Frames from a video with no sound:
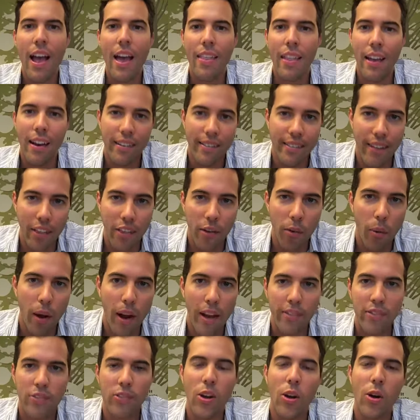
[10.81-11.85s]
and that is
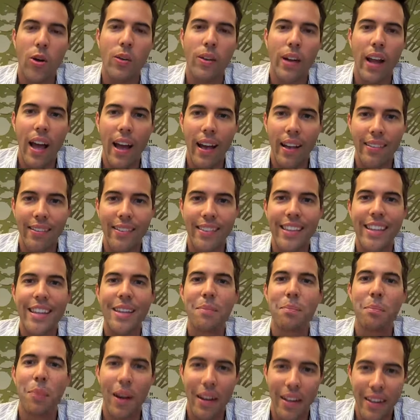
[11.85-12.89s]
otherwise known as
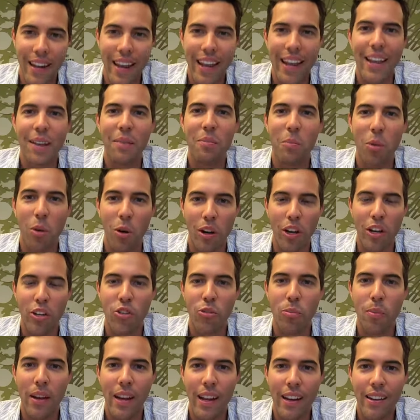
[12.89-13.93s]
the Monday
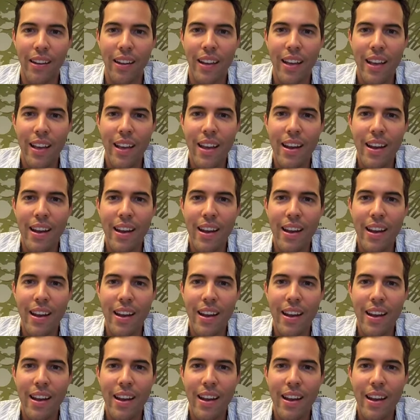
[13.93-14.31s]
Mortgage Minute.